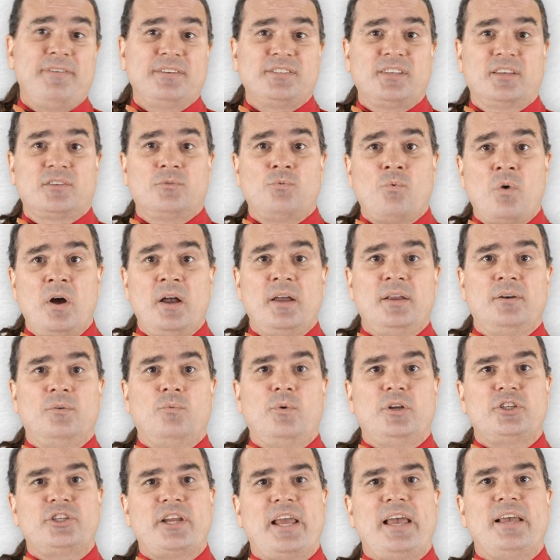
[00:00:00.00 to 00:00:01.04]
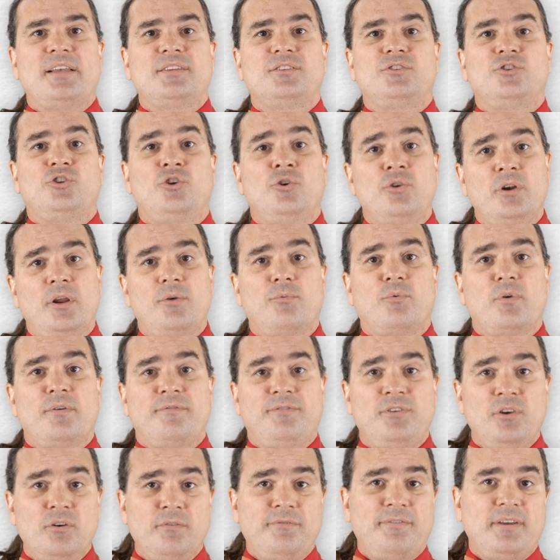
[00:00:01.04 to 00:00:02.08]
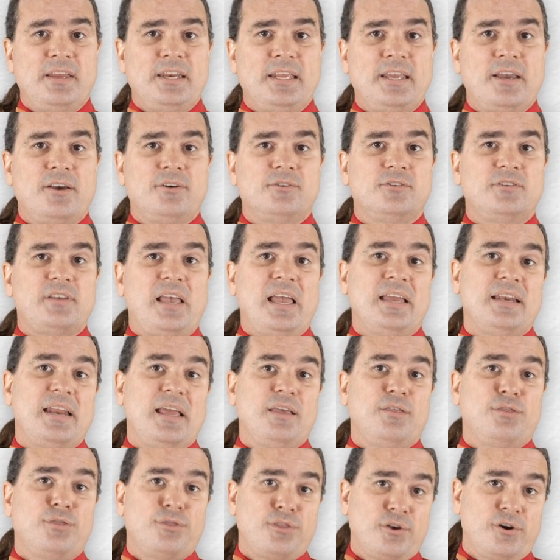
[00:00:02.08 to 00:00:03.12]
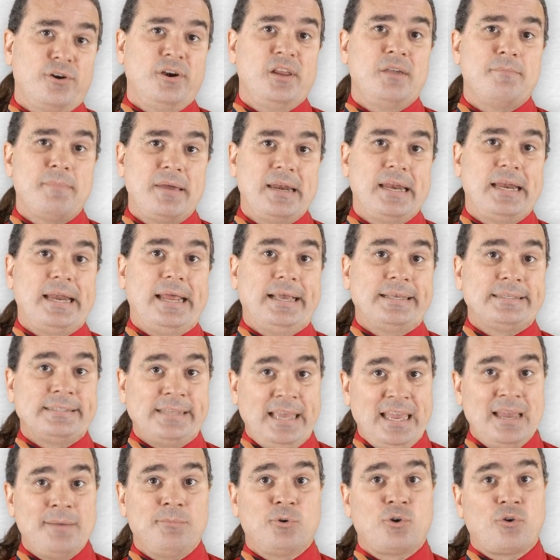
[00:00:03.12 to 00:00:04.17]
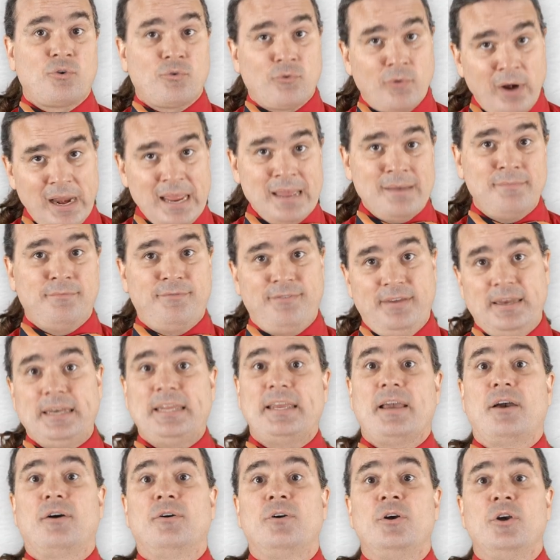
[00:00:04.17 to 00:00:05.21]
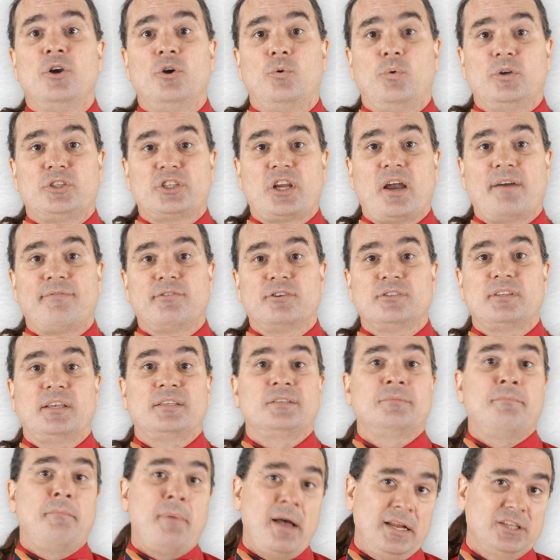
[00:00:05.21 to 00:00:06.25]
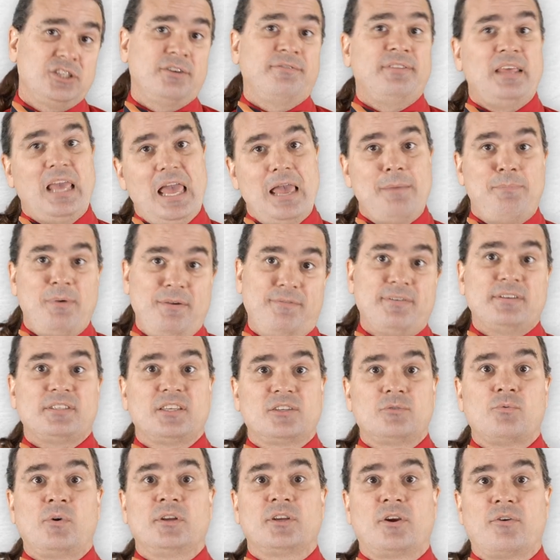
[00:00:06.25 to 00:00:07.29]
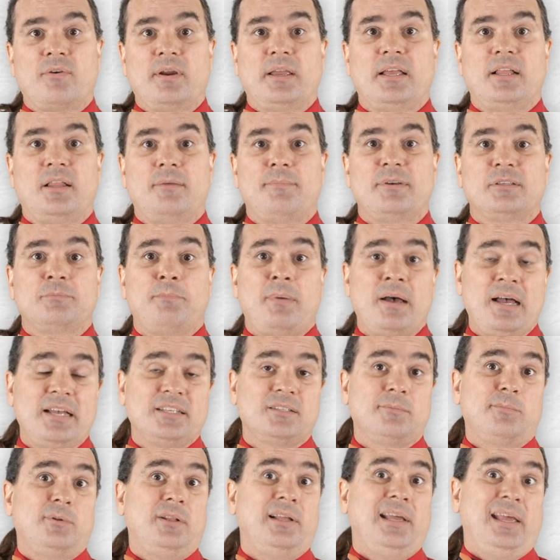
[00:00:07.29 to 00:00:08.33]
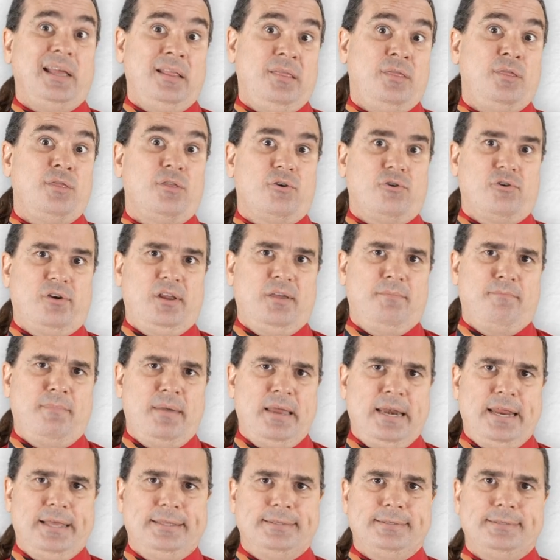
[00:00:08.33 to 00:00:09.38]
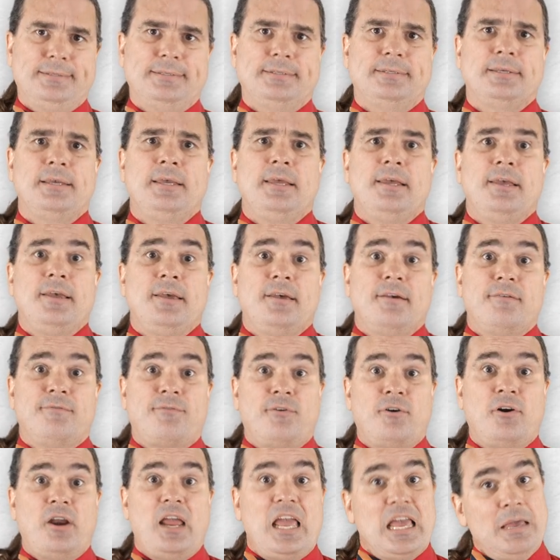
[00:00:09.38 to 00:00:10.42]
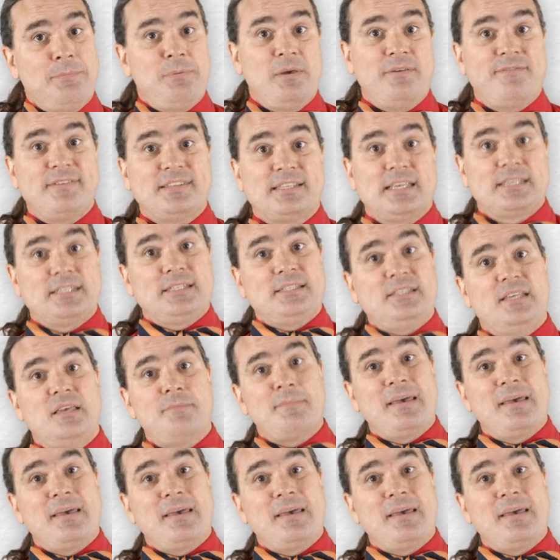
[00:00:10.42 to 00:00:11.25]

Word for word: Physics 1, which has unit review videos and a 30-minute exam cram video, which covers as much of the AP Physics 1 curriculum as possible in 30 minutes. For AP Physics C